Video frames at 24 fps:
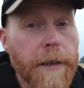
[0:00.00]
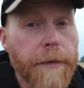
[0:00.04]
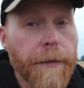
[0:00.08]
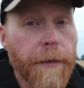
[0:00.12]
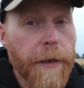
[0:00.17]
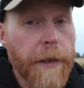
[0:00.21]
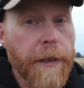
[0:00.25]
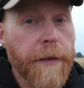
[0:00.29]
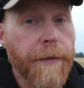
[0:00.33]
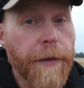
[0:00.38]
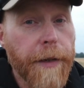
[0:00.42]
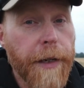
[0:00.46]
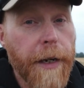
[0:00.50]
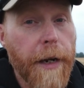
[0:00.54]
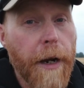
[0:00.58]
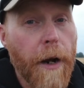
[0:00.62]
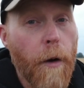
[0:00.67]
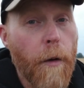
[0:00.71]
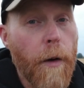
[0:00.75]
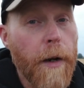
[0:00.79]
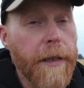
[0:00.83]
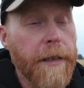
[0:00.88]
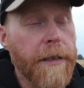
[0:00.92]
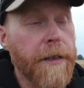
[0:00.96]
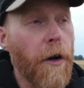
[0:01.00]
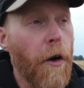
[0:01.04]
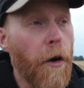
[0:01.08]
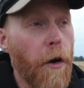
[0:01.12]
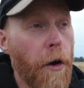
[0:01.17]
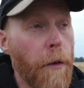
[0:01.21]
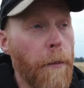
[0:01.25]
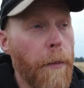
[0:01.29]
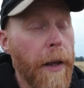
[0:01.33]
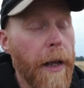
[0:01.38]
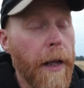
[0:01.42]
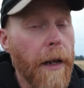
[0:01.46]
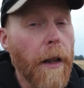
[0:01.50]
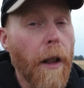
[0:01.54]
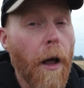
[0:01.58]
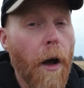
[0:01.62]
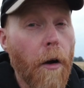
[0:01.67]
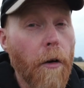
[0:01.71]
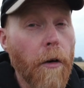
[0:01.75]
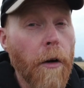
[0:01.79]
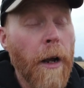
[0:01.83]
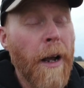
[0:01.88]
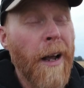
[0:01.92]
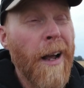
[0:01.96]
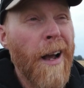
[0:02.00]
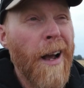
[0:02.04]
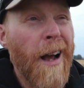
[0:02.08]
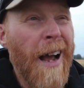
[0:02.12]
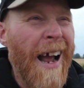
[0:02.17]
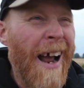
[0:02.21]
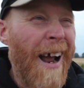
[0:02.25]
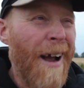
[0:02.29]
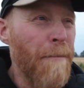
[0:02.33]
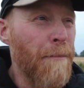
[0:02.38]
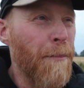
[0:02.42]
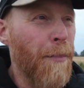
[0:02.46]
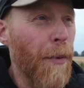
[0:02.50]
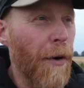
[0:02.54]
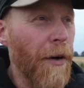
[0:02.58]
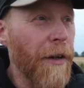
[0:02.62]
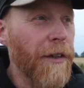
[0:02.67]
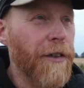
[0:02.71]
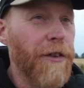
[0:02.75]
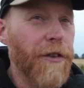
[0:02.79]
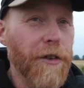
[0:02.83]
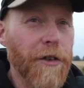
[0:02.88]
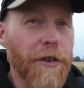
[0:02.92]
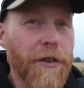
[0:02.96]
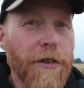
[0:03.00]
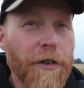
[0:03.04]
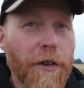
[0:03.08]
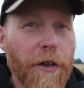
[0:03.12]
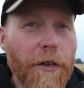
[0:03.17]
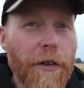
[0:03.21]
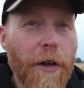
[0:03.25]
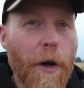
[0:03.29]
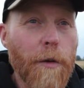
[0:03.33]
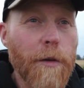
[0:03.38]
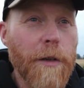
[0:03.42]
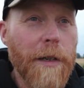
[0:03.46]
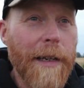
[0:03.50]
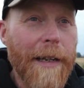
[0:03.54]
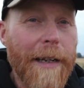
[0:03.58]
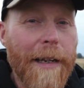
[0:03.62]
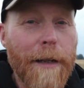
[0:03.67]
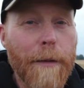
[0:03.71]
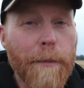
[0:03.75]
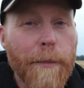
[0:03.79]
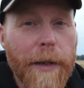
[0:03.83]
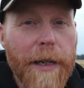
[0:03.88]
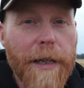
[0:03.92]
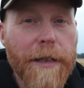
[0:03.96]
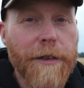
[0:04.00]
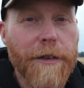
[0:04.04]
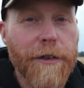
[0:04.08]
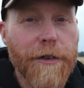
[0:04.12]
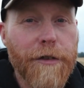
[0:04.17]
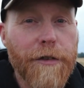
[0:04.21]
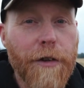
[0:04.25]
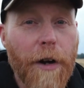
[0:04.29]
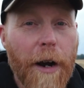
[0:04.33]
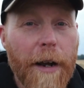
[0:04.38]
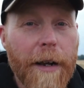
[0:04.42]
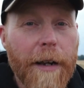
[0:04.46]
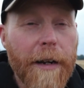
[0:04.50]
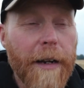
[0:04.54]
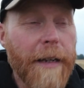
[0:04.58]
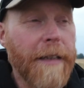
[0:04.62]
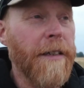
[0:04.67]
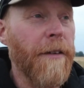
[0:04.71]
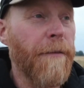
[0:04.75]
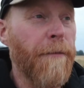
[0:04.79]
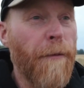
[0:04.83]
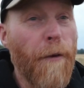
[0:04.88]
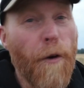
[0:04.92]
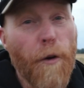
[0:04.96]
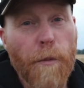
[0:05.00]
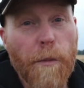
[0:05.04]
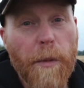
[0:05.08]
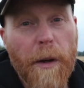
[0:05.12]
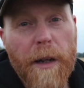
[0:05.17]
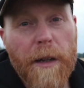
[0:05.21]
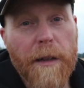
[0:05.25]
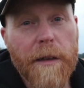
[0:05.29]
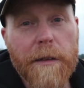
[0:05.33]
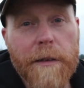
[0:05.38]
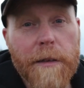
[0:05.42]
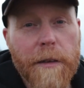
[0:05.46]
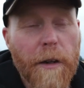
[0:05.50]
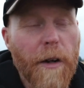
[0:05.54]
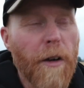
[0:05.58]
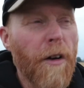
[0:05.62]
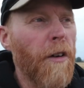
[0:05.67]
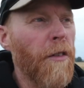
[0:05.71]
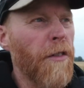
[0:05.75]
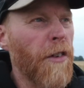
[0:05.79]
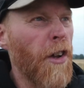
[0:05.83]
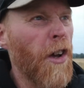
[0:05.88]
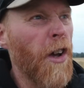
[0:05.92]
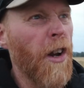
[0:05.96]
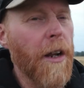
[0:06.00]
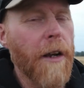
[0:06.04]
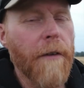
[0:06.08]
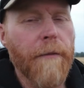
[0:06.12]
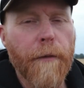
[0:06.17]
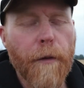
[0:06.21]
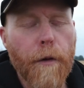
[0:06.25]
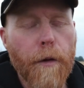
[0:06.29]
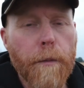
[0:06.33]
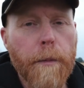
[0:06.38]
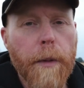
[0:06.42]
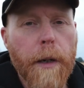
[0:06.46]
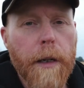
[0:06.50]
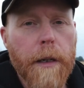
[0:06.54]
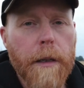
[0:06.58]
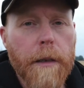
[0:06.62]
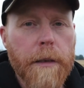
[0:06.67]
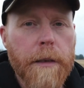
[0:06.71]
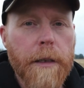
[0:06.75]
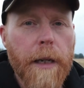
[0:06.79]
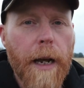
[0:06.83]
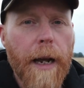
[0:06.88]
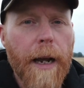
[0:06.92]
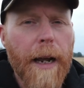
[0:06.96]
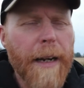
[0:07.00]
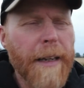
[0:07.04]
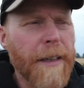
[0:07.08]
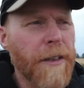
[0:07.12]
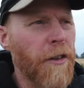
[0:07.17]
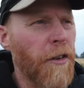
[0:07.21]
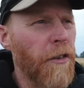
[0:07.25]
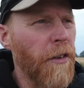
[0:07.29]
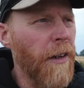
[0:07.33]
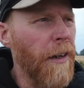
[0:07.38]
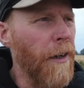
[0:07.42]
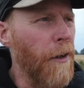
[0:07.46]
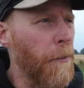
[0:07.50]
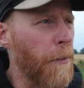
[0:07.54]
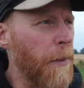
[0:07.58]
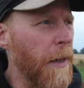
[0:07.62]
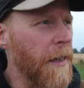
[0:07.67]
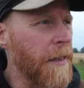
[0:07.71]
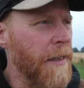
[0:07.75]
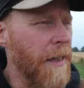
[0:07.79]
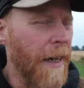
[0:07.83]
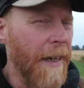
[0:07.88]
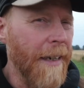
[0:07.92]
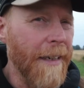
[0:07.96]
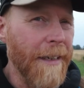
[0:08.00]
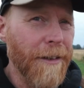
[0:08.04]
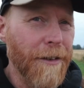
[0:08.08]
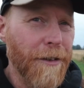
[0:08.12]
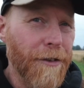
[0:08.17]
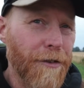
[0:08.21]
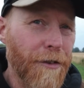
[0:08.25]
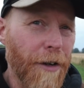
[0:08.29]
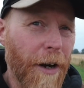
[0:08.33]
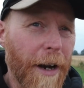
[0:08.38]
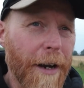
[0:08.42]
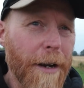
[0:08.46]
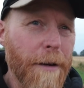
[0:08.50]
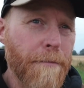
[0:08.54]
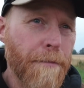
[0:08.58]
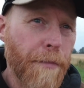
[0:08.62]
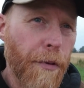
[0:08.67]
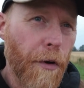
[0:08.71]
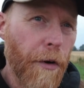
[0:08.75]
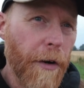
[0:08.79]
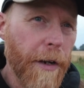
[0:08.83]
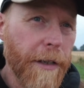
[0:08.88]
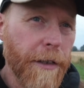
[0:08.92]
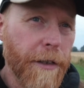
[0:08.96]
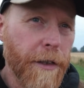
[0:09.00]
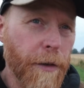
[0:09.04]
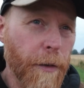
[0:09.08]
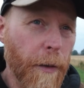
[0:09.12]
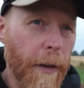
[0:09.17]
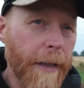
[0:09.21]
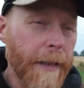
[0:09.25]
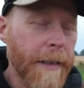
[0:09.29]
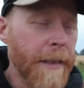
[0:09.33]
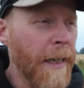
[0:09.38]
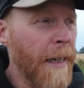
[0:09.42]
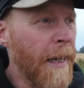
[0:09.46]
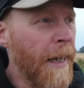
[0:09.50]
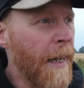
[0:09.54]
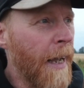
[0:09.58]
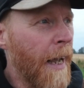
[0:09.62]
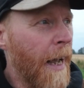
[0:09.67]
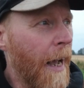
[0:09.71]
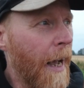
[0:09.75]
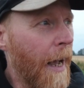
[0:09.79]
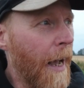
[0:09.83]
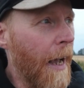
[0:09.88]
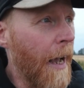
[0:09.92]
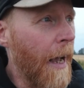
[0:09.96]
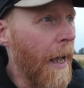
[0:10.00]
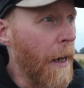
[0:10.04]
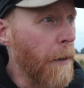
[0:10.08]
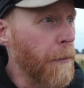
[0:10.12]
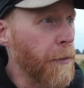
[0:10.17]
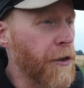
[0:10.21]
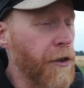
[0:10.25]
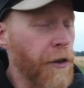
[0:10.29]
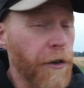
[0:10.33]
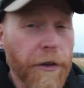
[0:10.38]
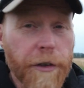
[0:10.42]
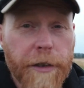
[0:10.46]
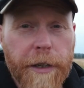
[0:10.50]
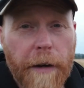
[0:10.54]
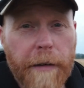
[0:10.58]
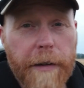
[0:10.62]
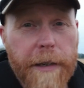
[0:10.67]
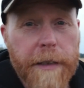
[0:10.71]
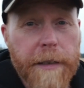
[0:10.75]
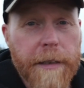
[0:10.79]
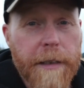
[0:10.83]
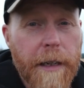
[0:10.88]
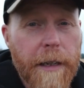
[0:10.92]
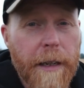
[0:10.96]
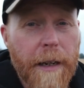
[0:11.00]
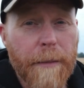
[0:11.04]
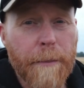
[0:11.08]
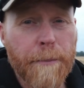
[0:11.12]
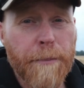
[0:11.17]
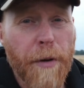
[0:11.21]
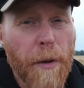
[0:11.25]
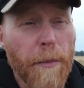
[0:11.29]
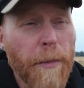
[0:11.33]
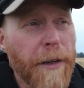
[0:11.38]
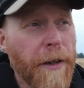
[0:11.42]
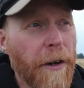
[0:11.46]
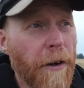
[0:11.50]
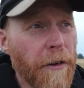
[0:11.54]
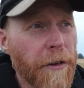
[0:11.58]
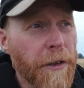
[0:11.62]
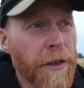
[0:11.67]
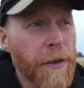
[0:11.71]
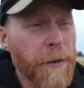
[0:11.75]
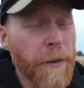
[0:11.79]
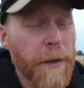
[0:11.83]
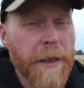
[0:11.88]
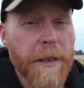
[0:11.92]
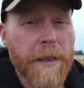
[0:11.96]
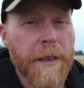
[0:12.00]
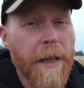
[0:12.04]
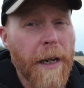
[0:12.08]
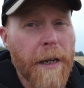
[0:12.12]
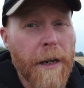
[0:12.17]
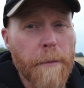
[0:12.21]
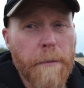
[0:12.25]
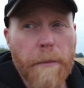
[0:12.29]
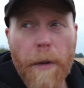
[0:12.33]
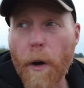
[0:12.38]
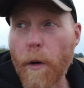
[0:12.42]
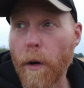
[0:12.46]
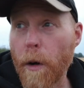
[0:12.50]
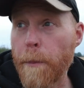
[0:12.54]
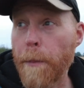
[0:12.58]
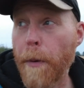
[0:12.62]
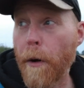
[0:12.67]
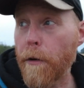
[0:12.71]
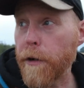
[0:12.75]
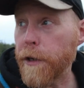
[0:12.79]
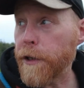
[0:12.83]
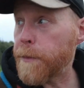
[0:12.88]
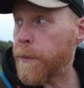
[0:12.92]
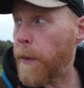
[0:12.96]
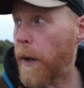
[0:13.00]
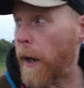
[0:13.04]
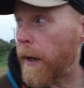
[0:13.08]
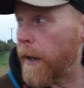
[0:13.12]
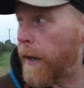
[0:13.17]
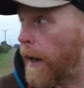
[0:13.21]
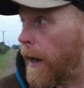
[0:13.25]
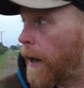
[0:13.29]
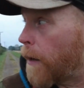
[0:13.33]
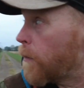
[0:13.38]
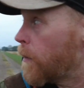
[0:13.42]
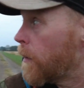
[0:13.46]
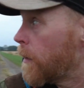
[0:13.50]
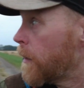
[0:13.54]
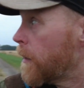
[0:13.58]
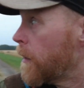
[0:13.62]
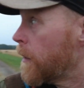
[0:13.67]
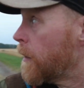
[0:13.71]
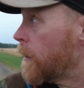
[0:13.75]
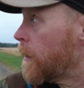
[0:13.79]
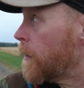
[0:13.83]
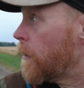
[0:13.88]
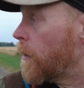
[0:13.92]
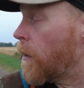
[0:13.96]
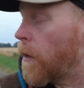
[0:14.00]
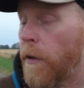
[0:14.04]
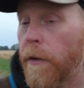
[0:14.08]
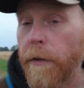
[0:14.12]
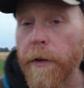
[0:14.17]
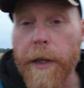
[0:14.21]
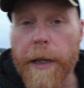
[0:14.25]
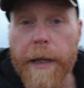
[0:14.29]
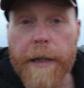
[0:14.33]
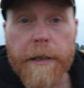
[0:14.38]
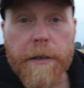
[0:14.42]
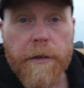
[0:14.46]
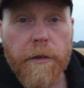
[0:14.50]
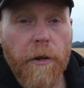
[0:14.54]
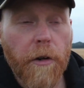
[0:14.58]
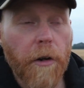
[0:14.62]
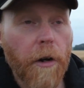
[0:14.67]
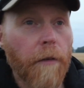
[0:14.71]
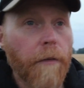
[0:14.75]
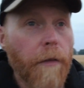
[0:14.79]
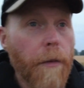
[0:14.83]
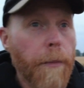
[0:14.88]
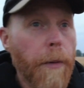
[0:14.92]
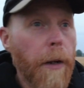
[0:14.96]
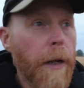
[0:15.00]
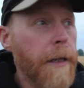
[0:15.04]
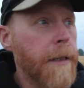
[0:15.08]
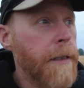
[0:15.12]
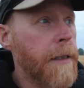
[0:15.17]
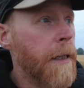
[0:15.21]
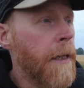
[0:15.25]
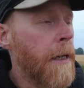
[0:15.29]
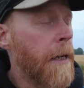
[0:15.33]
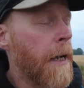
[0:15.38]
for this video. It's gone a bit long. but it's just all those little bits to try and, it's a full build, or nearly a full build, and it's all the little bits I needed to try and put into it. And I'm sure Terry's probably got onto his second bowl of porridge by now. Oh, the geese are all over the place.